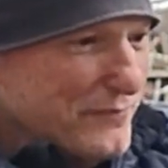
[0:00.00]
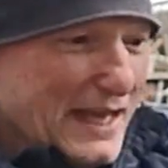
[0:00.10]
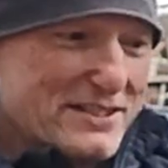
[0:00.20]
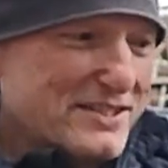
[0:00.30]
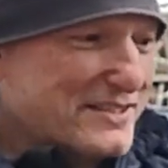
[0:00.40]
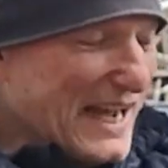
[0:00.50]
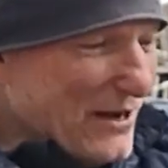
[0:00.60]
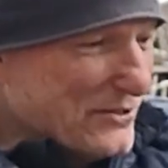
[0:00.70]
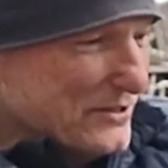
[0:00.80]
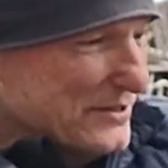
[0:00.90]
That's
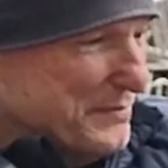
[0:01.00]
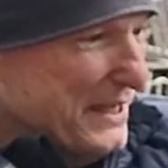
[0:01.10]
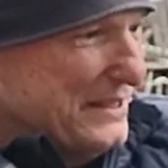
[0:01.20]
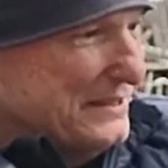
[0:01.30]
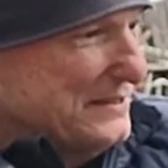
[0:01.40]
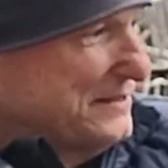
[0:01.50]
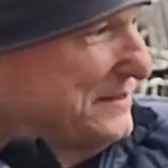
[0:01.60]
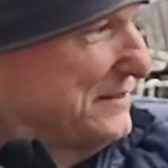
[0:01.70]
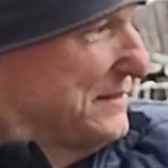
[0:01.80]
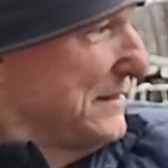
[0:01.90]
thousands, man.
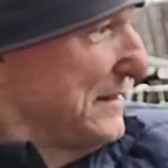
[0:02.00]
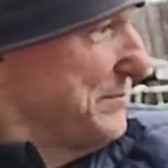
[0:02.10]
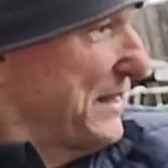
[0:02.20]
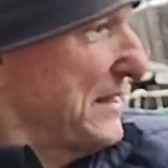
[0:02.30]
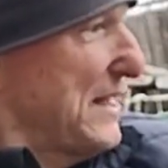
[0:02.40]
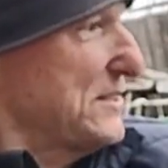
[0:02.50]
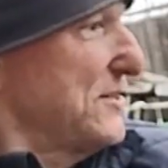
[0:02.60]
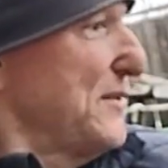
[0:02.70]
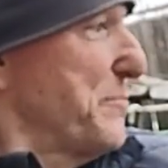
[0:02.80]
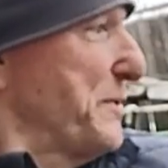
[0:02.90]
Oh my gosh,
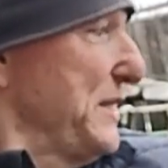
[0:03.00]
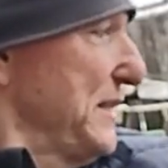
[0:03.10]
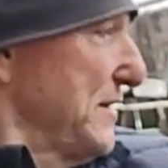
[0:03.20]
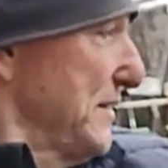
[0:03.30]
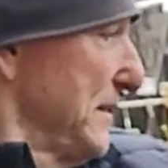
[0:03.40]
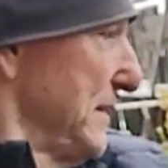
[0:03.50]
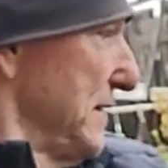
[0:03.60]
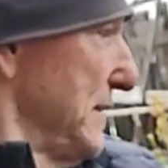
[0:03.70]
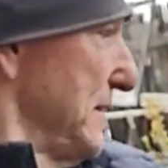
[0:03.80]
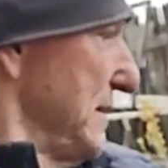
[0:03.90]
they're up in here.
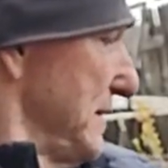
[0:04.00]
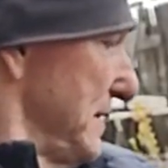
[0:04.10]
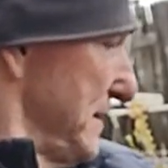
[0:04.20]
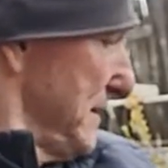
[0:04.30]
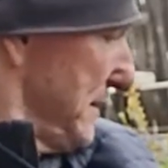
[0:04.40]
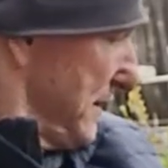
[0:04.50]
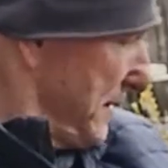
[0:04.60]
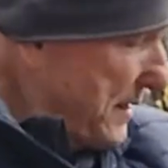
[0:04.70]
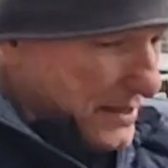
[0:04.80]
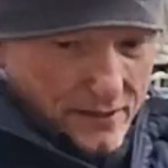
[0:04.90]

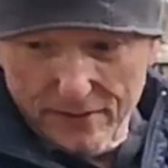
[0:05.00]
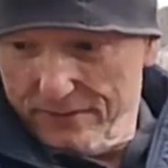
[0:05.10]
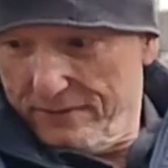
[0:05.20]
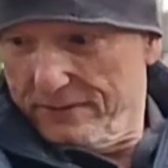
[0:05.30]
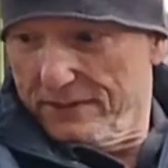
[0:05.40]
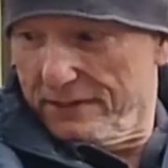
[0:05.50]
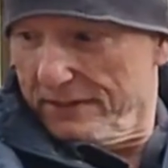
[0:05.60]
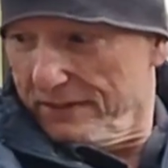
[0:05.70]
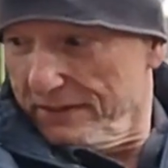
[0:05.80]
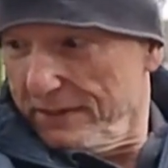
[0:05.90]

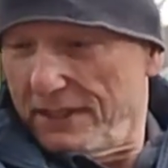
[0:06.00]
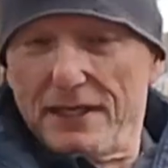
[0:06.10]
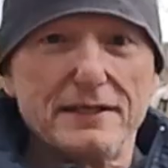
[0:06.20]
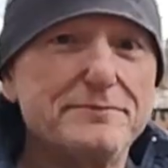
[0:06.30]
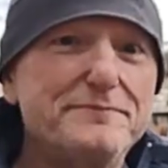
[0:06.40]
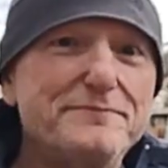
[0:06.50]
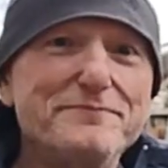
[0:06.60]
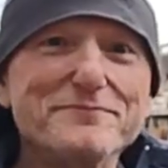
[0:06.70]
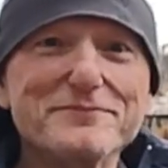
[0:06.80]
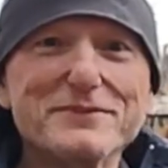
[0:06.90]
Yeah,
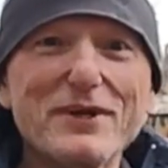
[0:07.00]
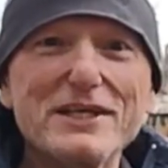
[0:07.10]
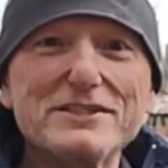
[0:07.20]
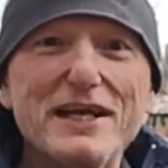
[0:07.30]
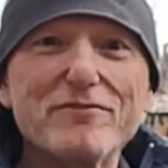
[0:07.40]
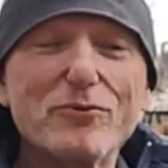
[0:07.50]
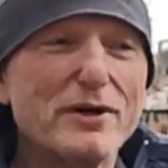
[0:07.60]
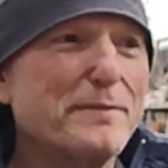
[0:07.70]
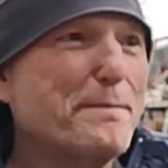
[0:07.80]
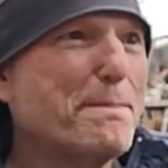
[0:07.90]
crazy
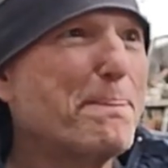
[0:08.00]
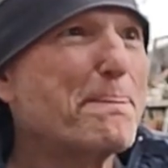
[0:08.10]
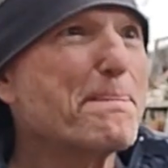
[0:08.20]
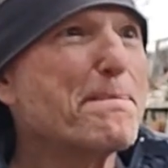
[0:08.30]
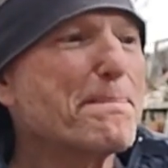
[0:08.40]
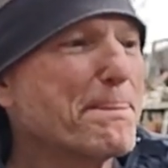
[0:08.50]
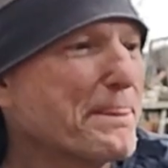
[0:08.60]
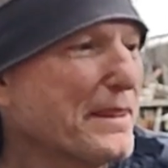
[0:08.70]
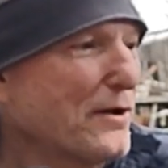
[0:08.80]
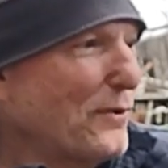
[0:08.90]
everywhere.
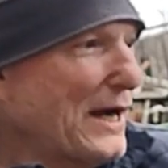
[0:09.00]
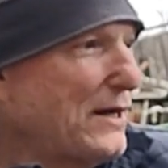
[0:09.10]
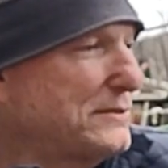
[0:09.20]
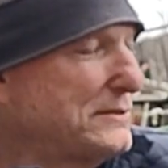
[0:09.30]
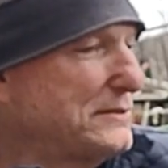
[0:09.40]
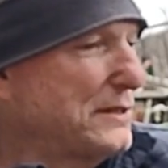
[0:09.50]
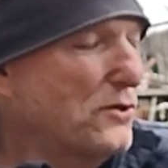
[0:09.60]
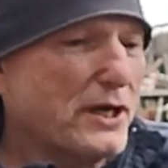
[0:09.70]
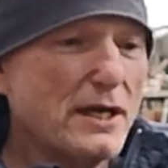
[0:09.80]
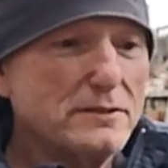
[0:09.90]
Wow.
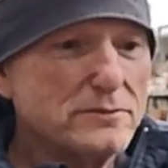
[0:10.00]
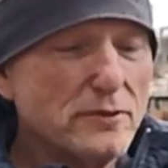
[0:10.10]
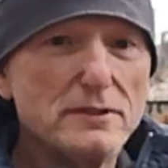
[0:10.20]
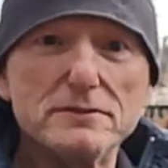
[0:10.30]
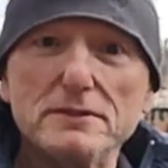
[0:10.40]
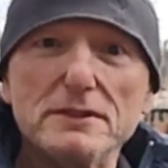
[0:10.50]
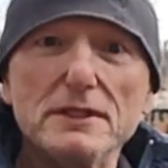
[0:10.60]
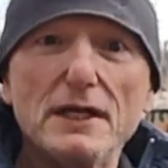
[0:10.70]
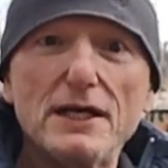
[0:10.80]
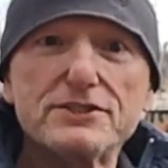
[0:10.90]
Okay, well,
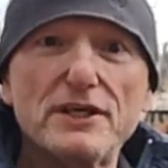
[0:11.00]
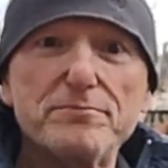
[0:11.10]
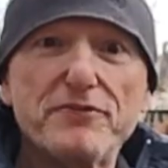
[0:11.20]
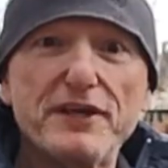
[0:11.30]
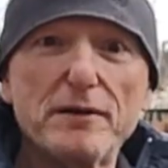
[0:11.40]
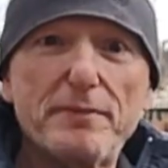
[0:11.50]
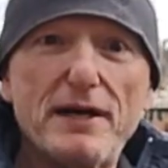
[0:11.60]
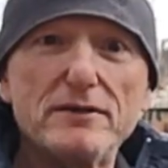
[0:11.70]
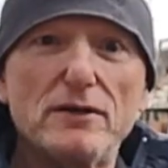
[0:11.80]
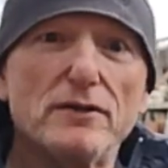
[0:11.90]
that's something to think
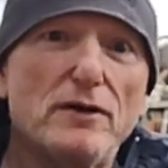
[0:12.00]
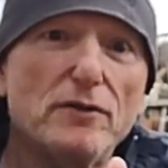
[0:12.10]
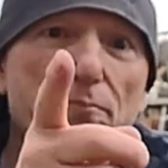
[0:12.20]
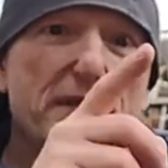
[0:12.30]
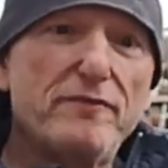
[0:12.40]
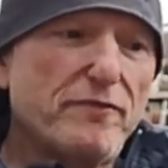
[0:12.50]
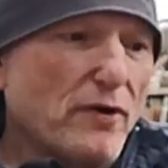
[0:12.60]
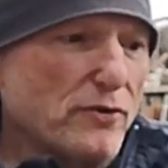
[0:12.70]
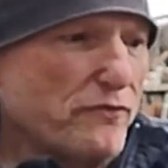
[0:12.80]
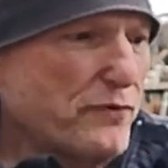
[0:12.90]
about.
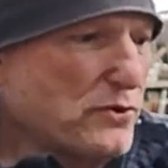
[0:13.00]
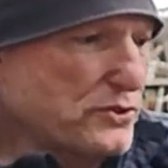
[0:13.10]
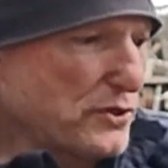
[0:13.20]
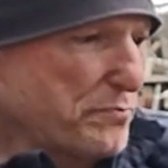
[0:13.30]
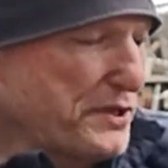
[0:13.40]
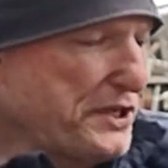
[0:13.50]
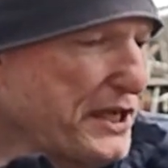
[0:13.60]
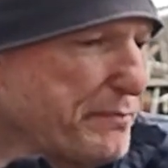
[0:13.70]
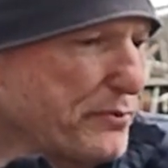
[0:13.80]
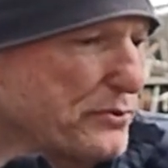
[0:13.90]
All you folks that are
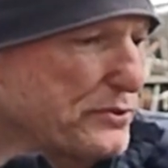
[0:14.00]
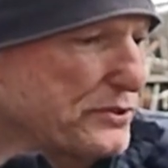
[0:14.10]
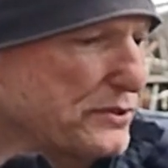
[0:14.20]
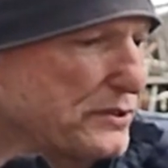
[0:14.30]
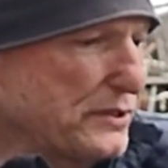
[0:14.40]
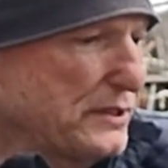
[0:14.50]
beekeepers, or